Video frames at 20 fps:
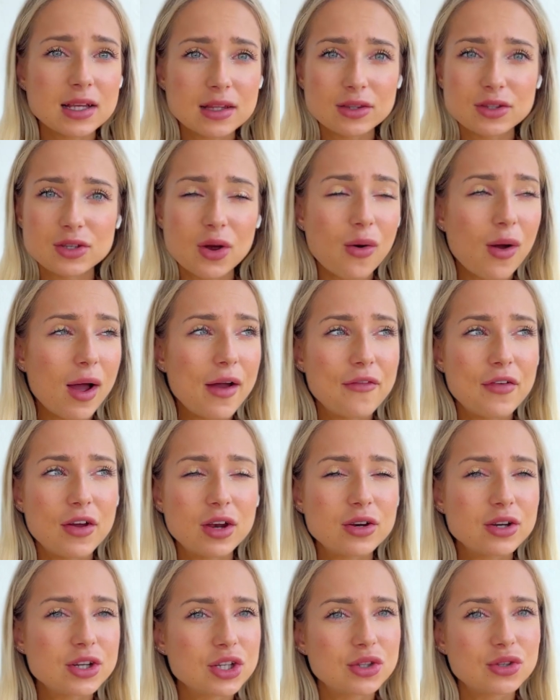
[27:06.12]
don't have
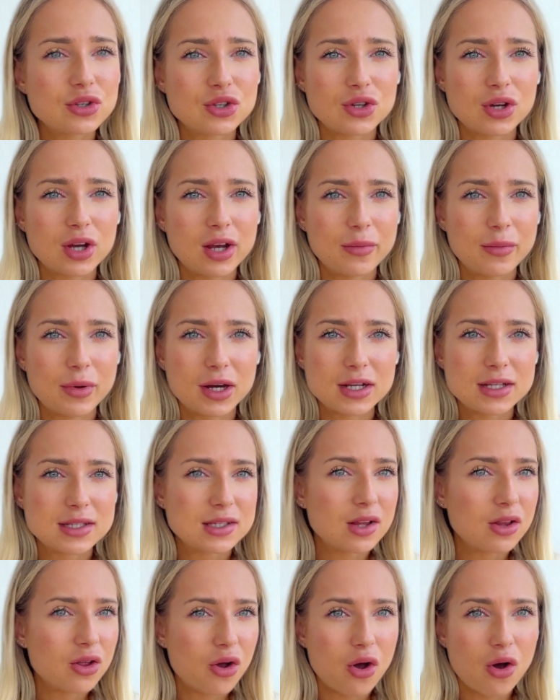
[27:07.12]
energy to train, but I
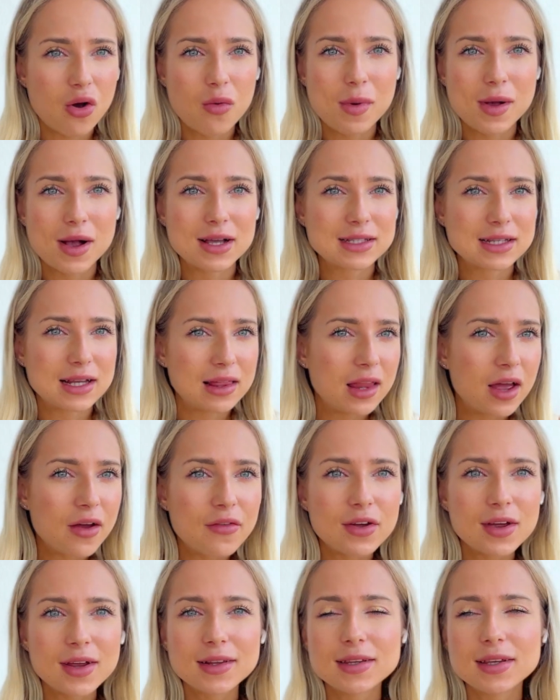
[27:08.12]
still go because I love
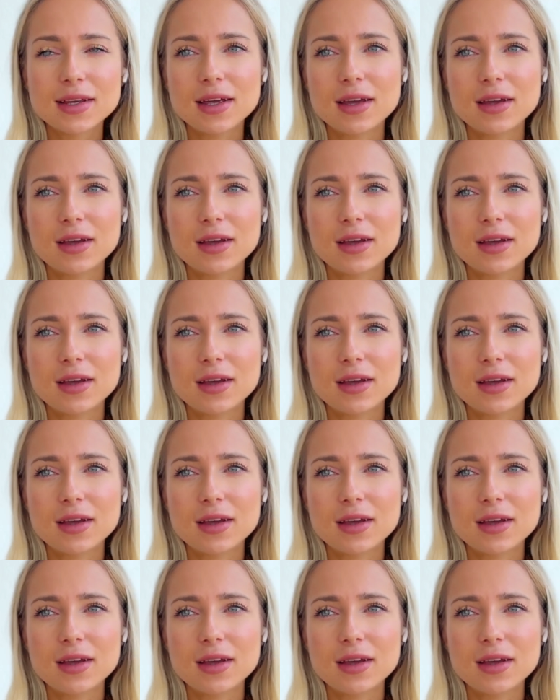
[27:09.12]
it.